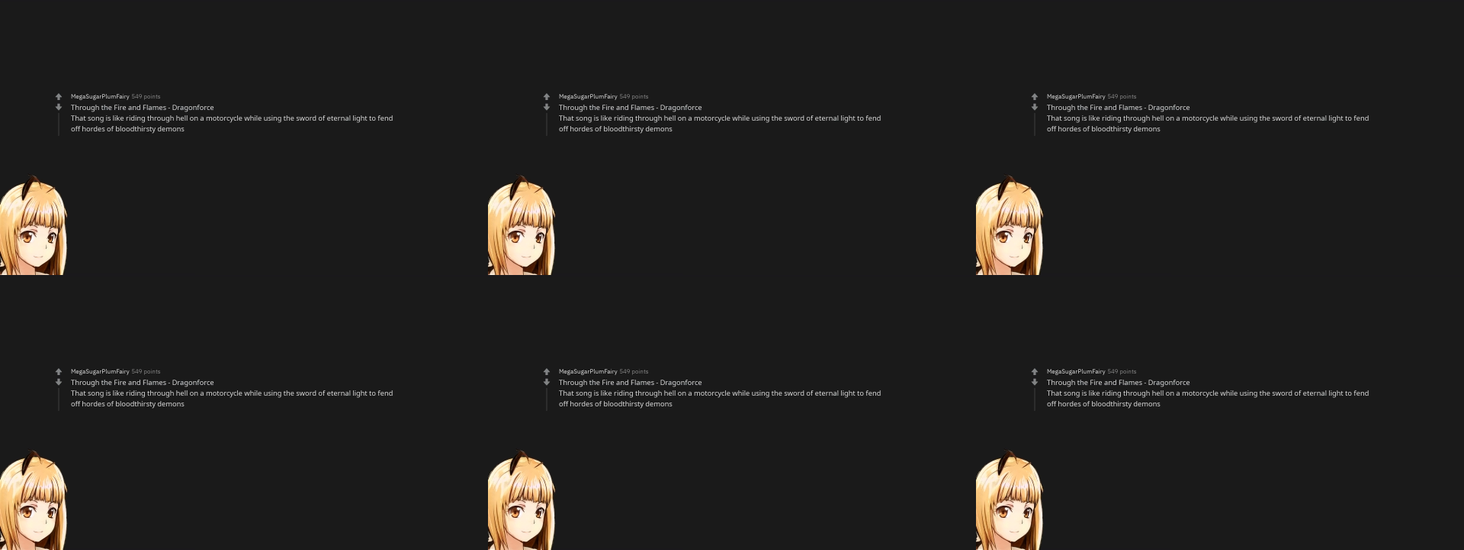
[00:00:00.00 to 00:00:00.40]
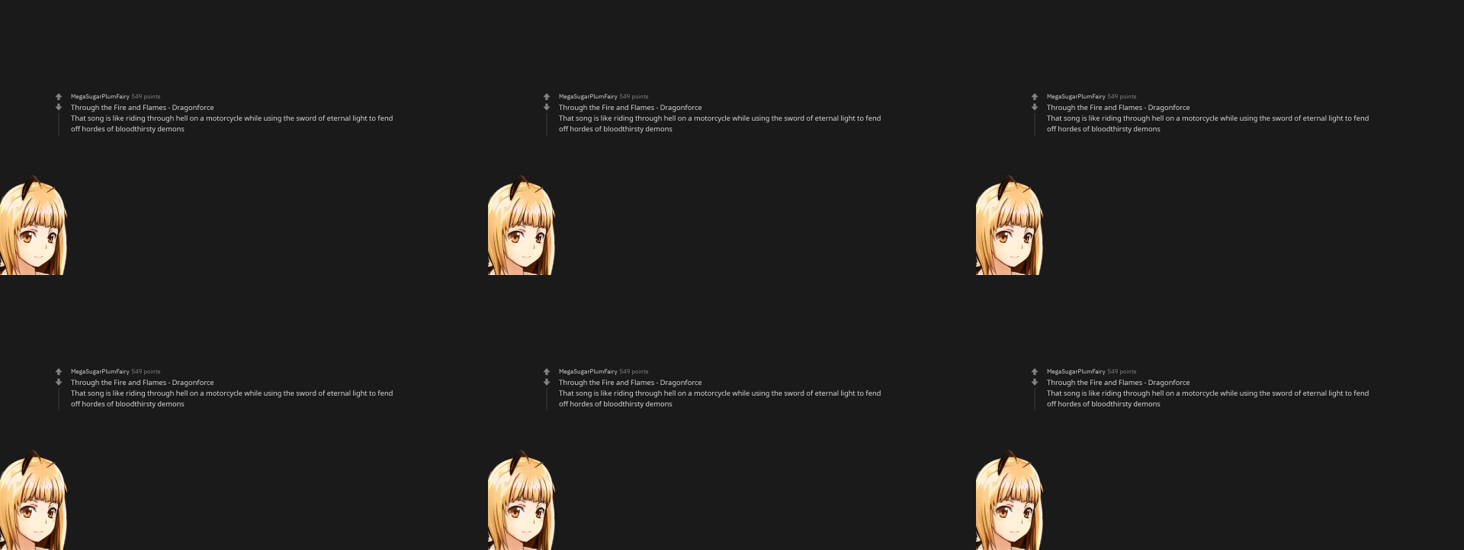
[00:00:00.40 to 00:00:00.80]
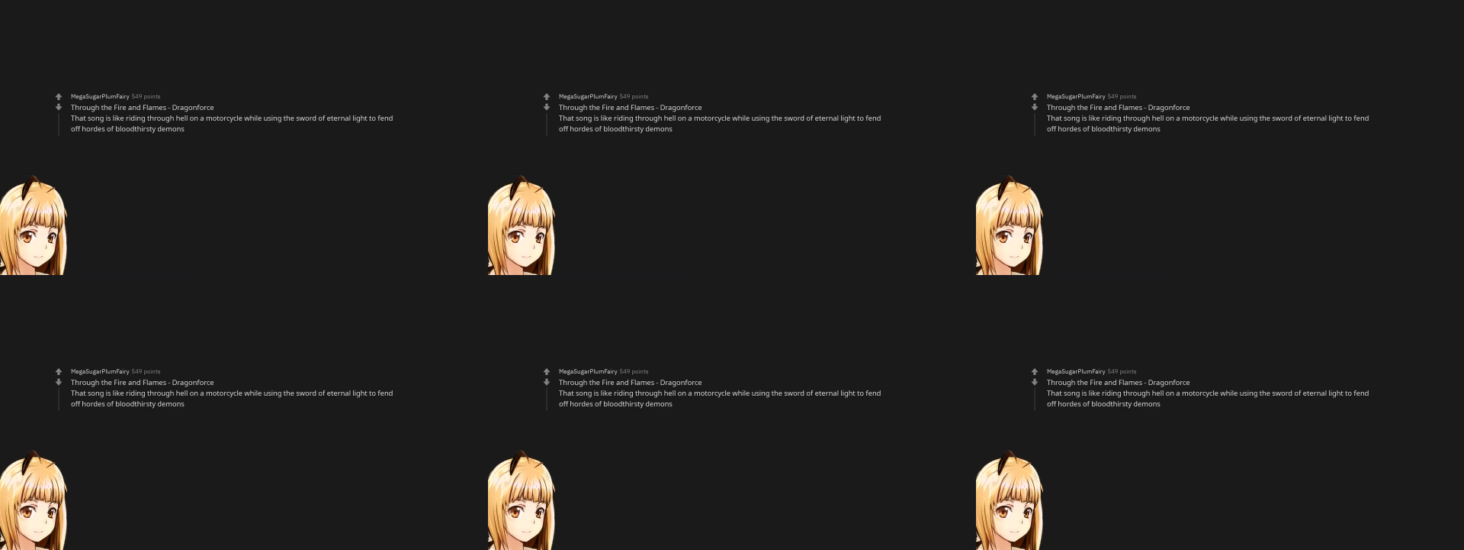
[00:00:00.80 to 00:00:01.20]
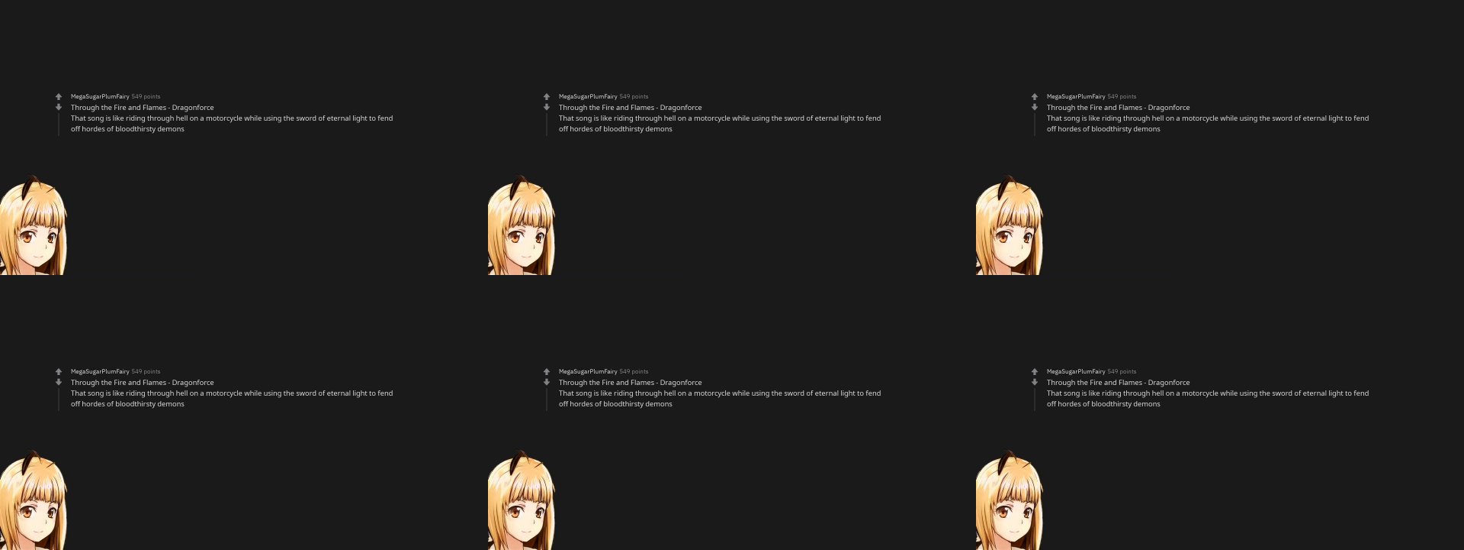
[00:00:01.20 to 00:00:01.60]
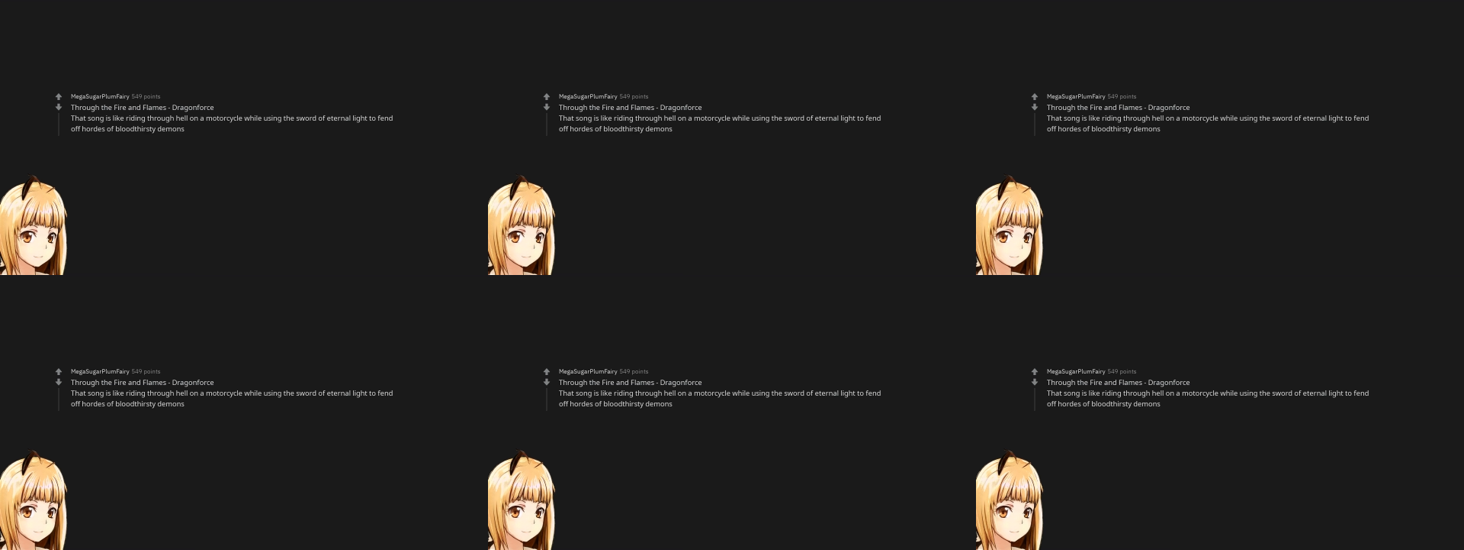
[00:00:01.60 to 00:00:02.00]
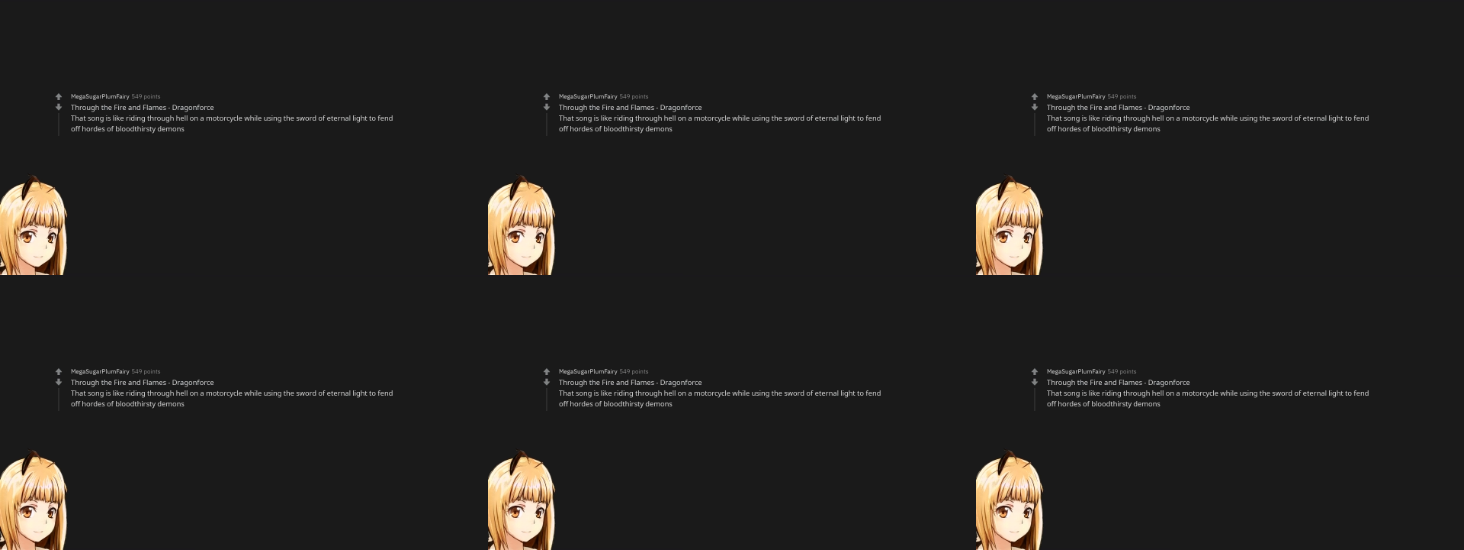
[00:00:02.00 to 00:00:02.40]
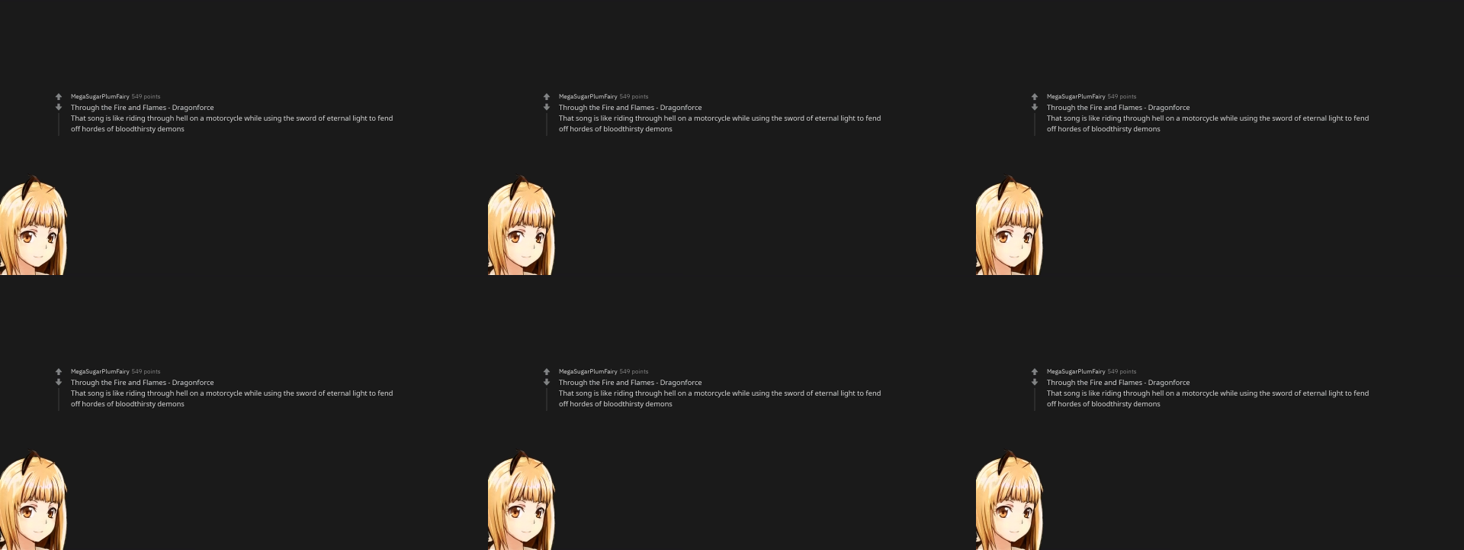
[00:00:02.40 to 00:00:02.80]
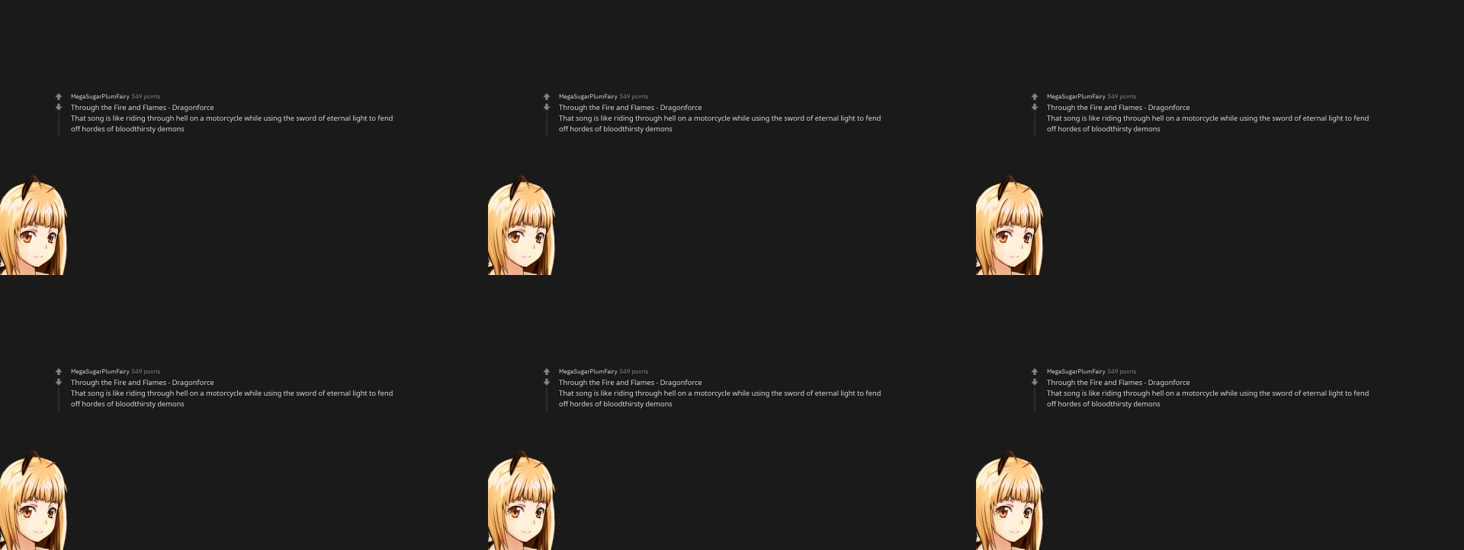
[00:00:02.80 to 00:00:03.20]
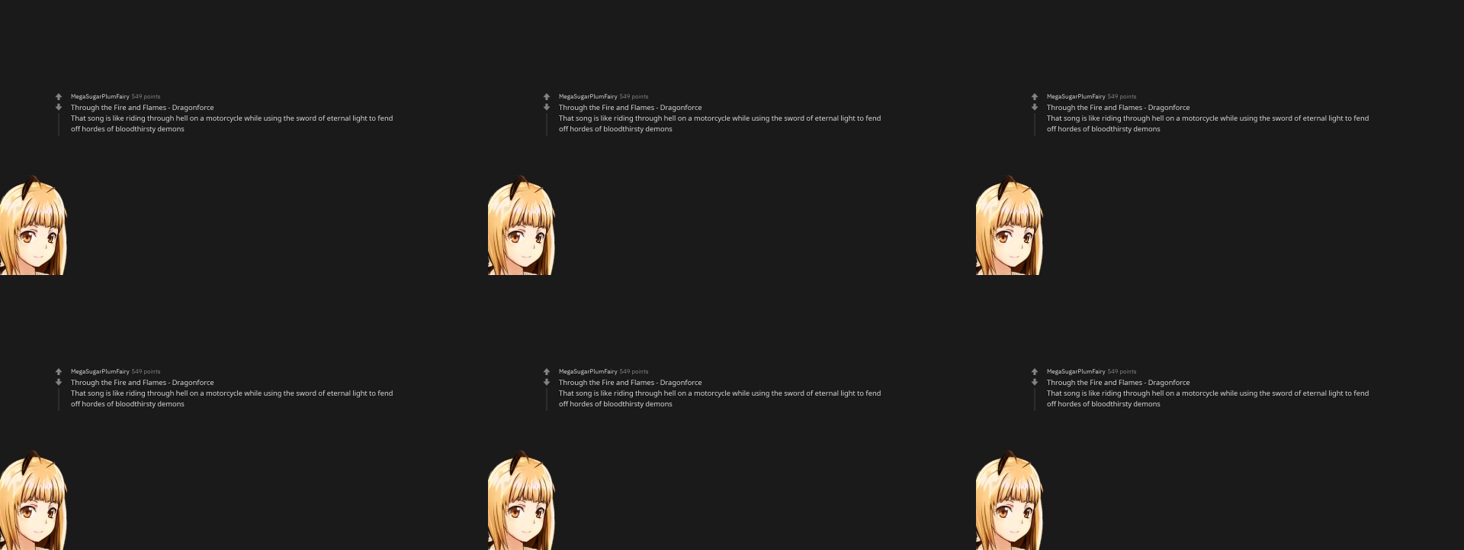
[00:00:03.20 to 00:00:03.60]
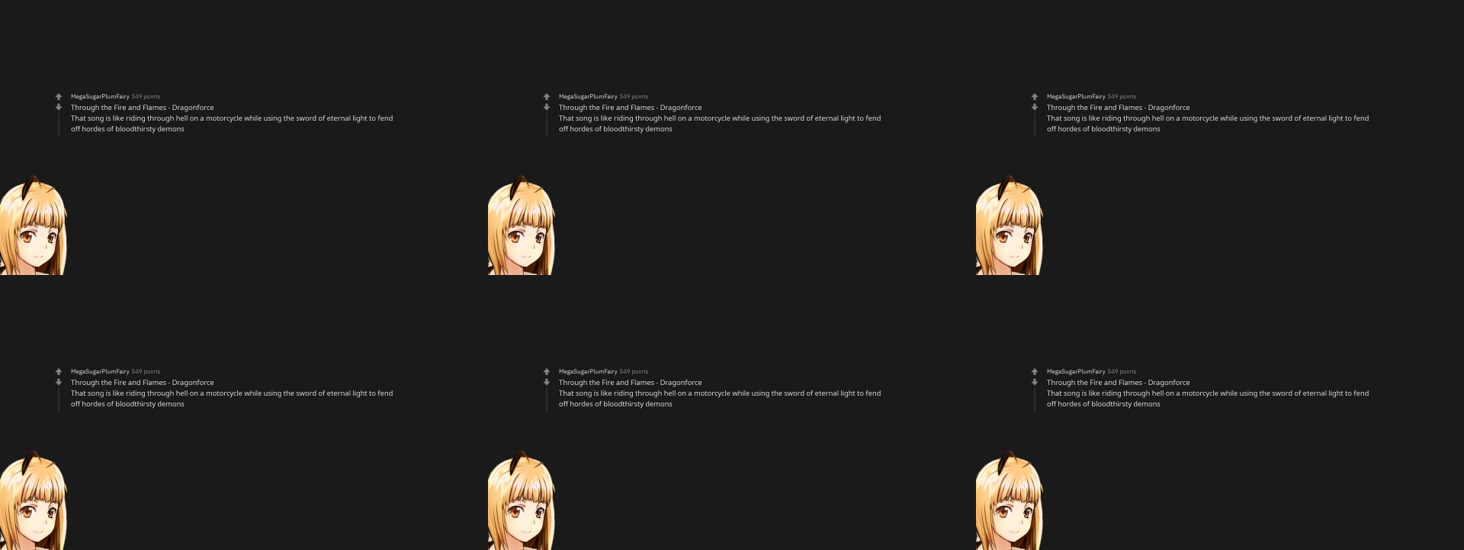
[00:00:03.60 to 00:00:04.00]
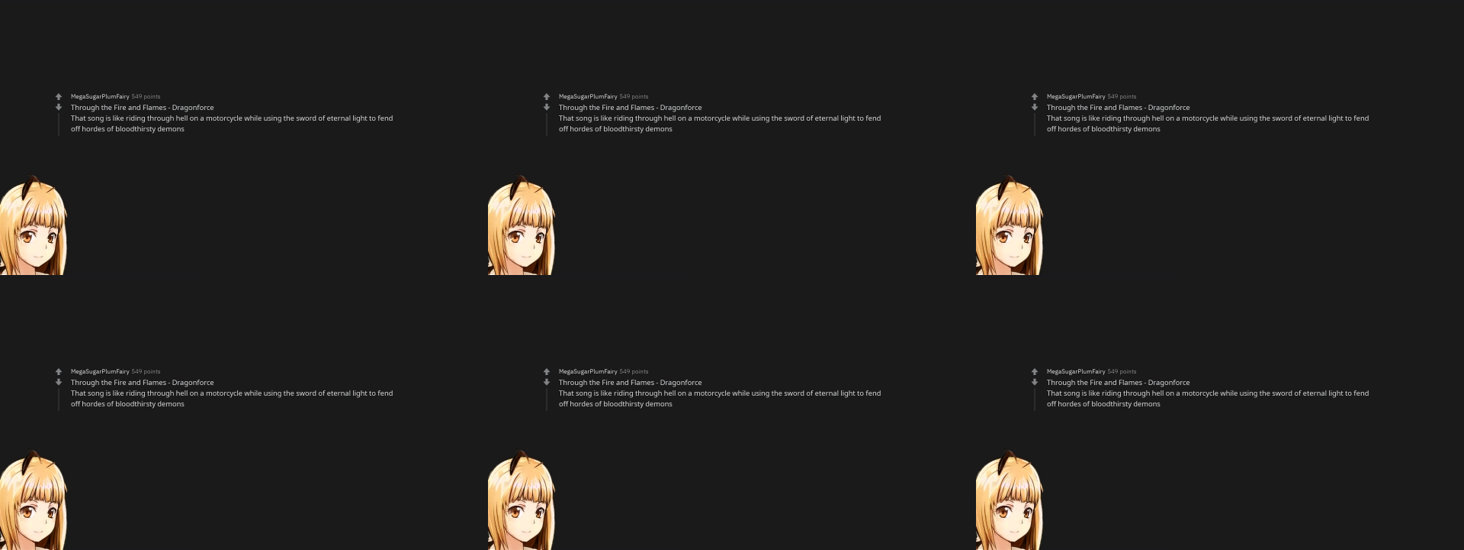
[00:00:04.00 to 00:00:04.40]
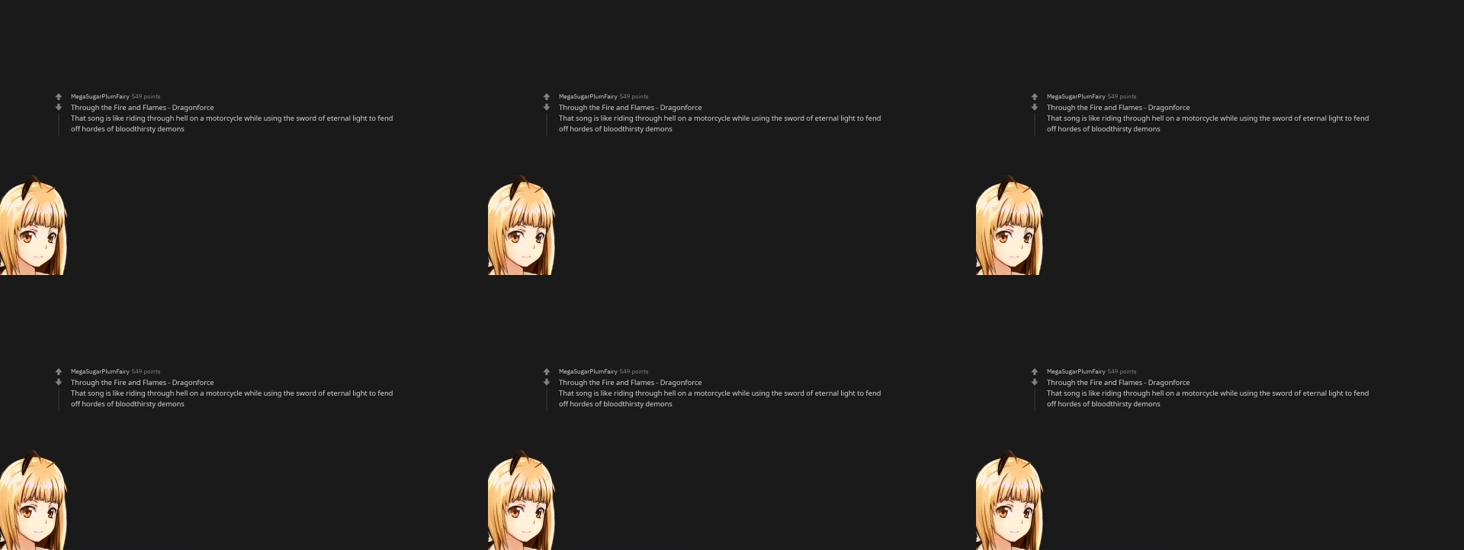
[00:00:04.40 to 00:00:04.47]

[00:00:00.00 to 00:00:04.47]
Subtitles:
No face is visible, so there are no lips to read.